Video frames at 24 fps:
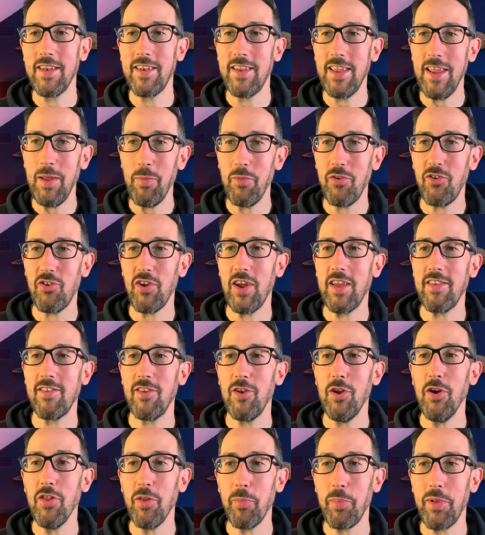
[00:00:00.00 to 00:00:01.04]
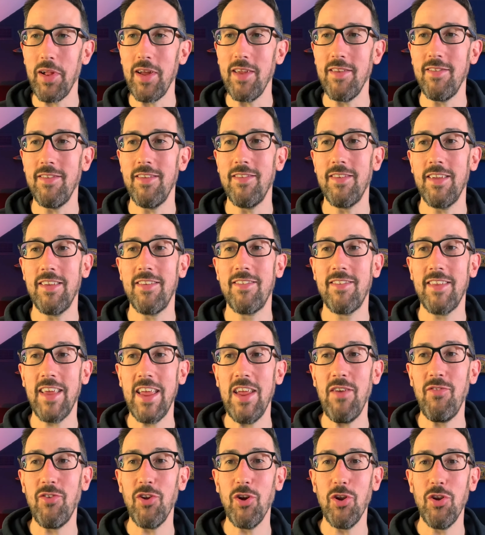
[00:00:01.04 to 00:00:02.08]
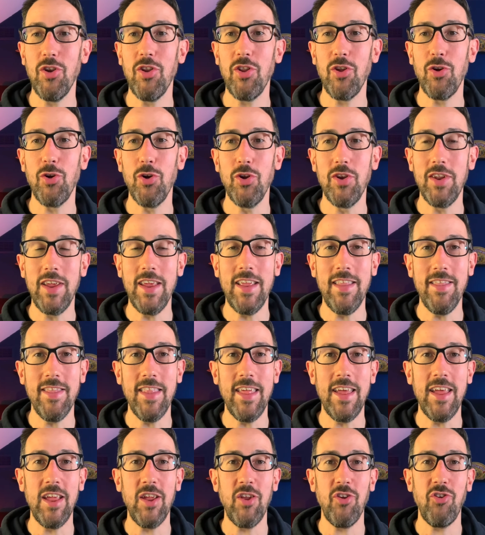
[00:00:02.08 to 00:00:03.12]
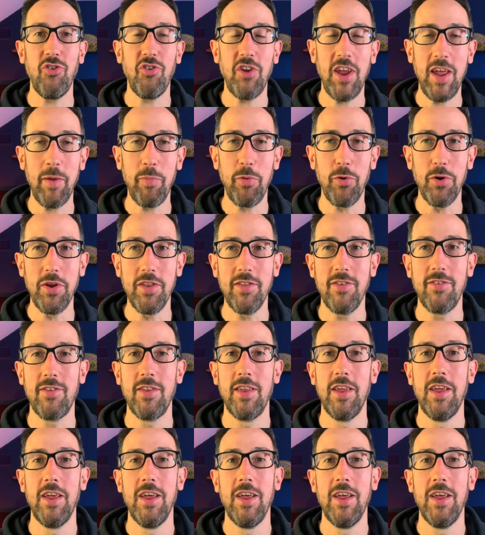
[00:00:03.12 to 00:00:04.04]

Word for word: Teams chats and other places are saved under the hood in their SharePoints.